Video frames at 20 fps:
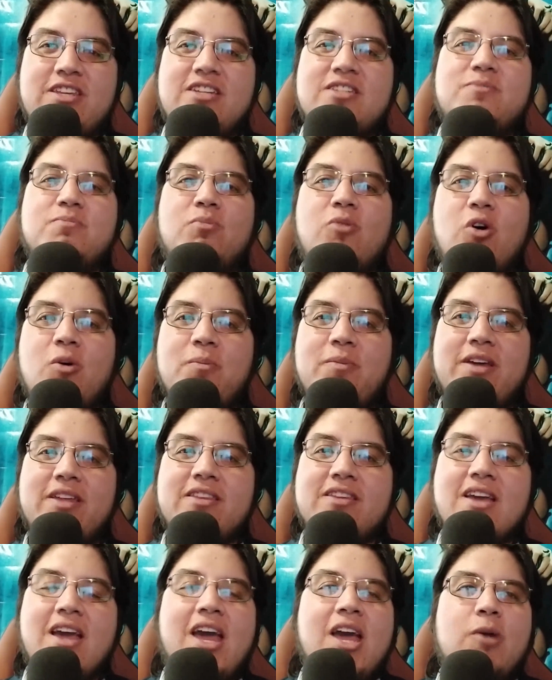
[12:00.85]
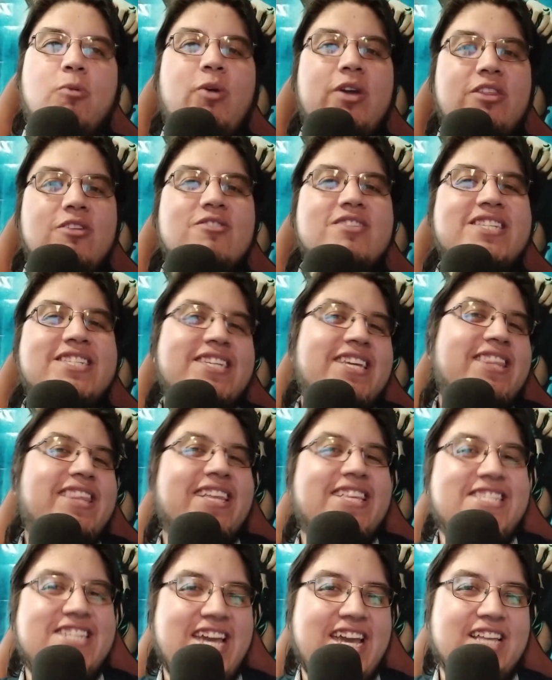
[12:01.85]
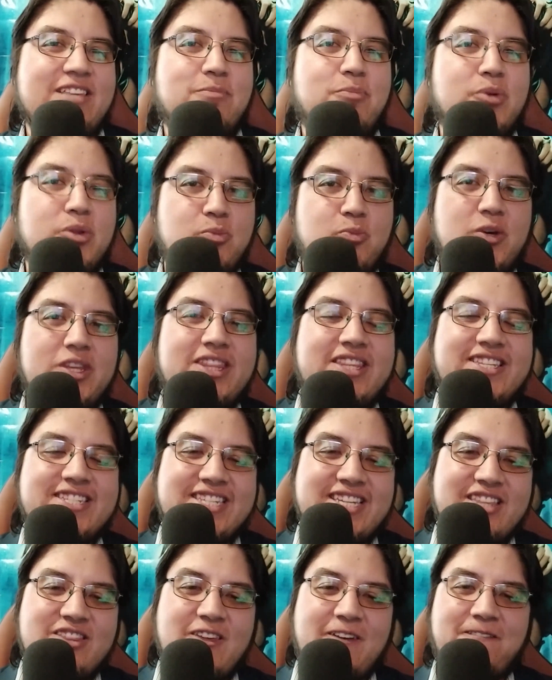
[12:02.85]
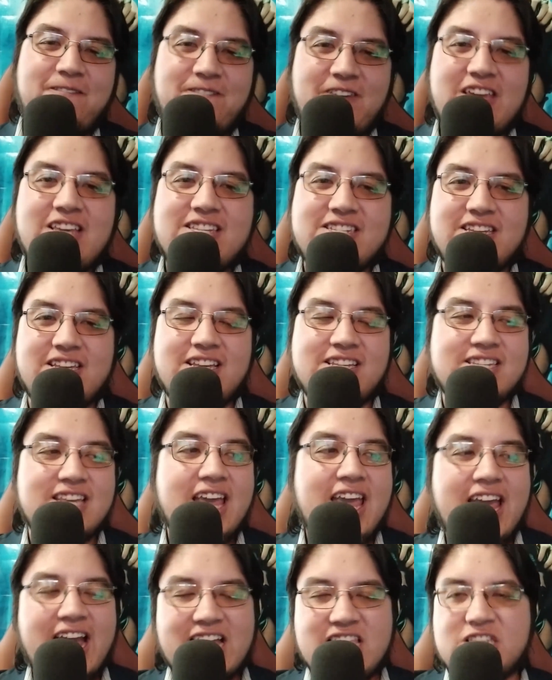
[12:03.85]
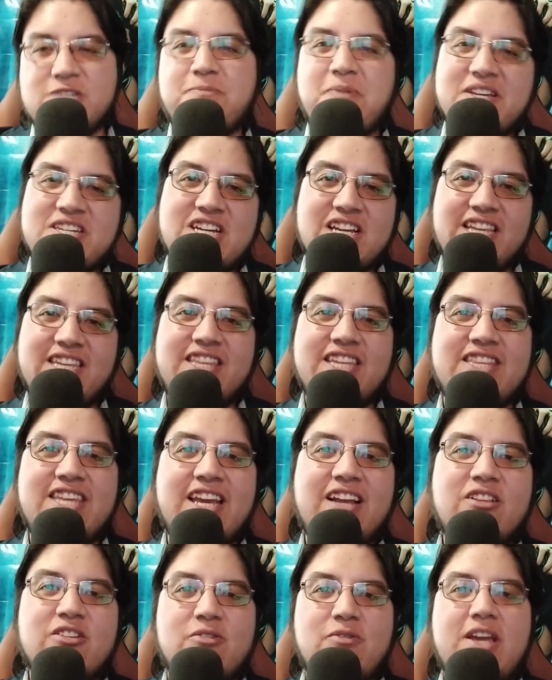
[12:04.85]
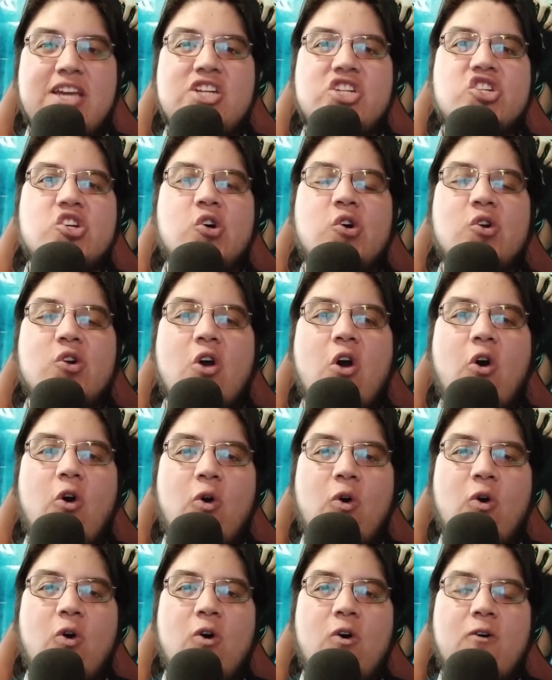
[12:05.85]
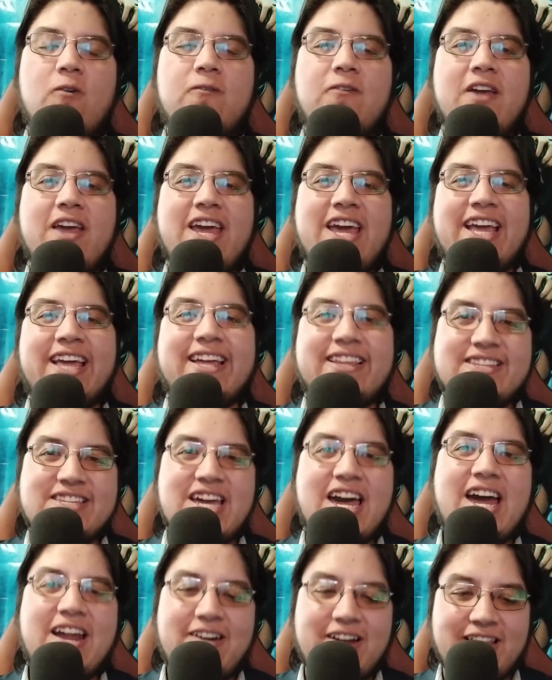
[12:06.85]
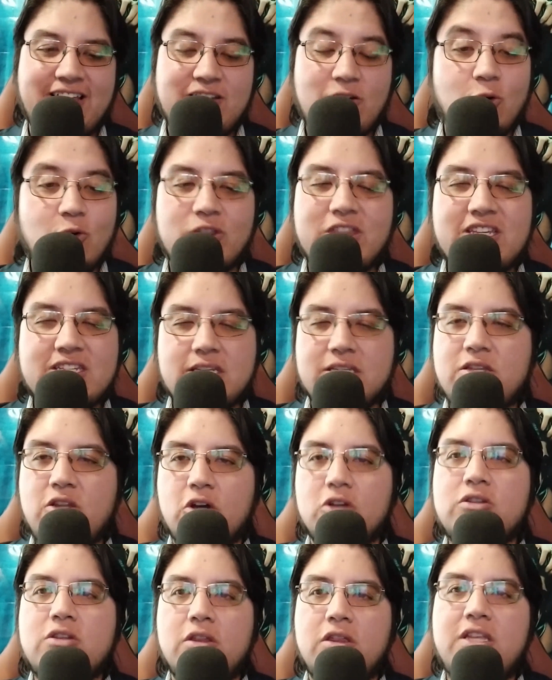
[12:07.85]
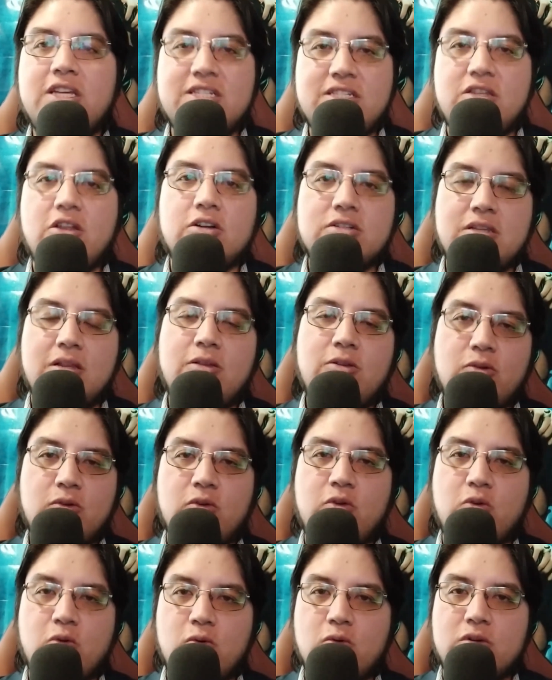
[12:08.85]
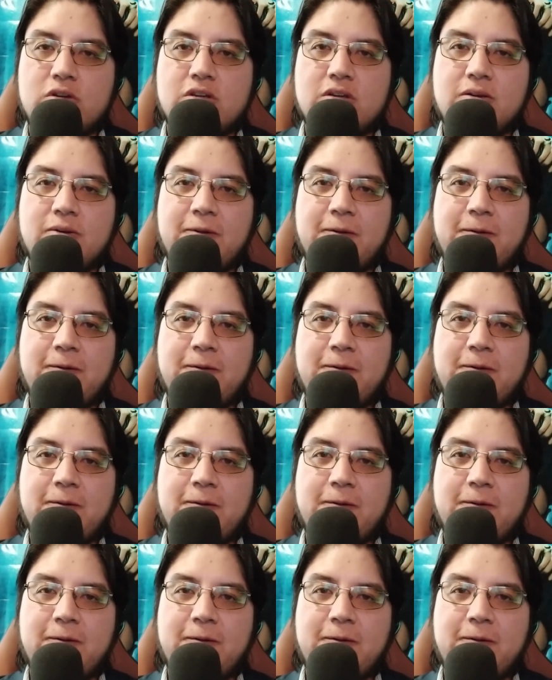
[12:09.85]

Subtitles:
this moment, we don't see the dead, but we see the faces, and especially the declaration of Katara, that oh, this doesn't look good.